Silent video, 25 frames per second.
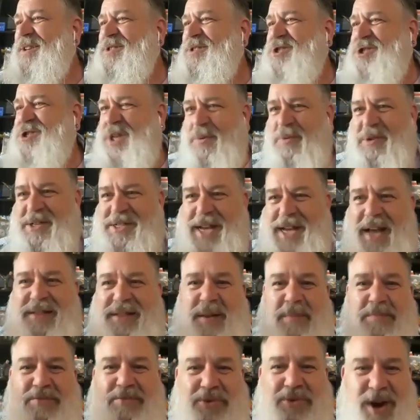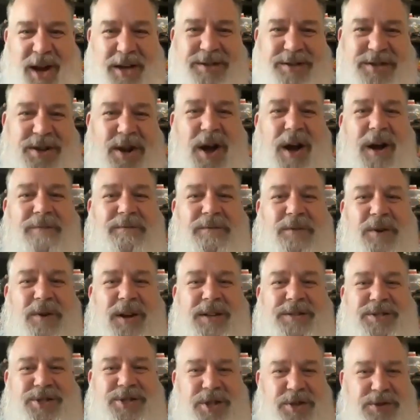she was at the press
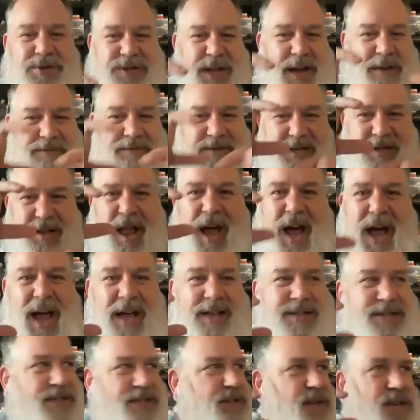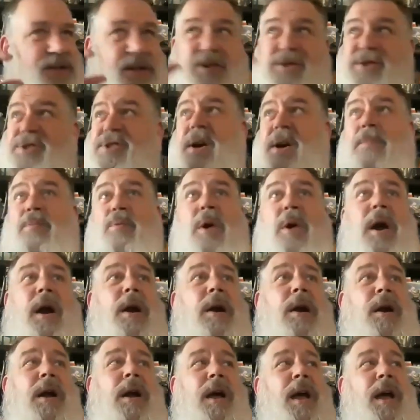conference she used to have slides so they're
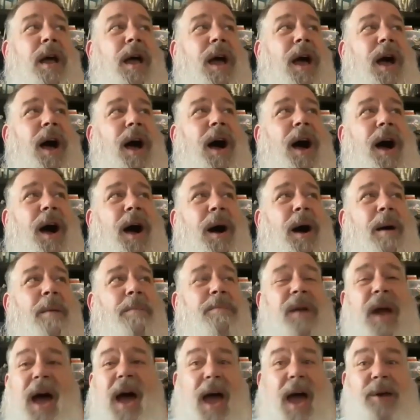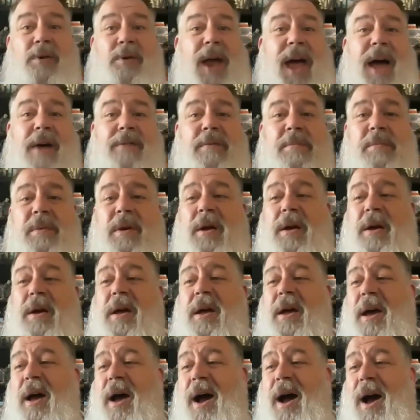somewhere um, no i don't have them
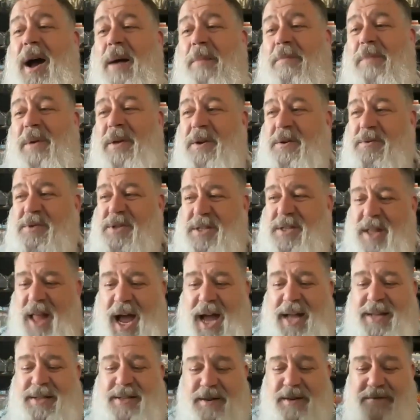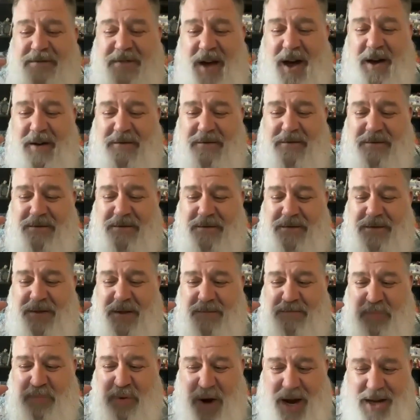um, but there were slides of, of
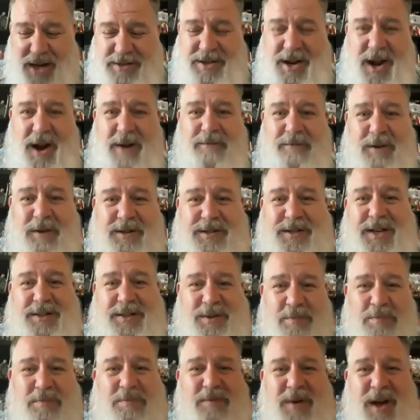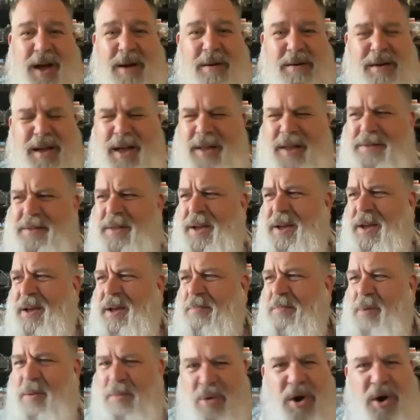the press conference at the uh, at
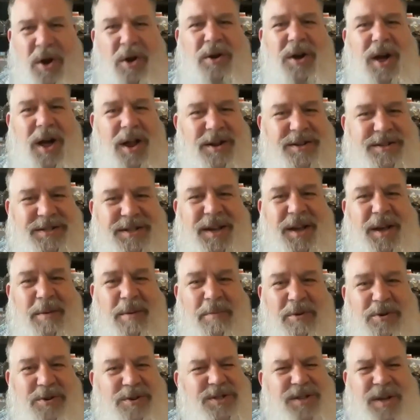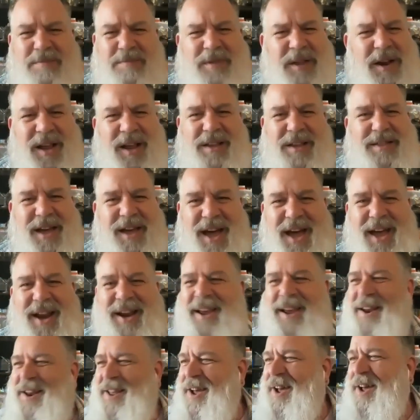the memorial coliseum or something like that
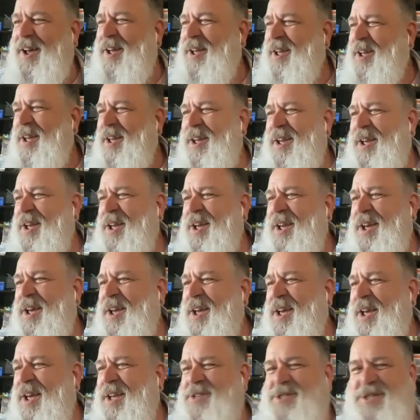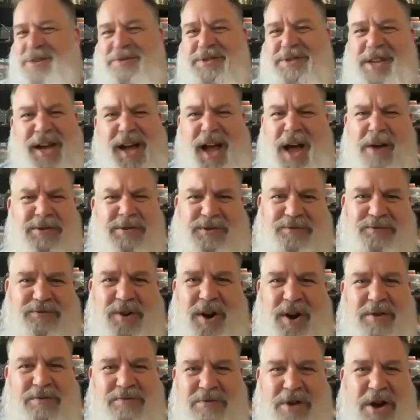and uh, and she was like i was
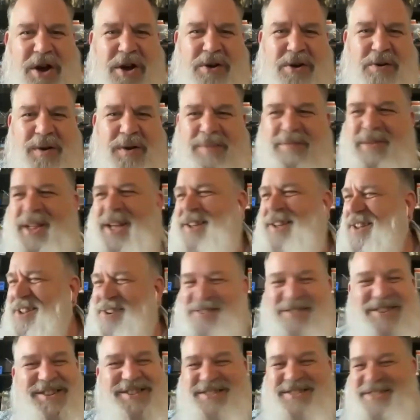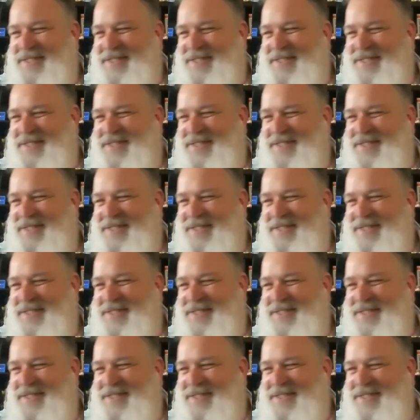front row i'm like you know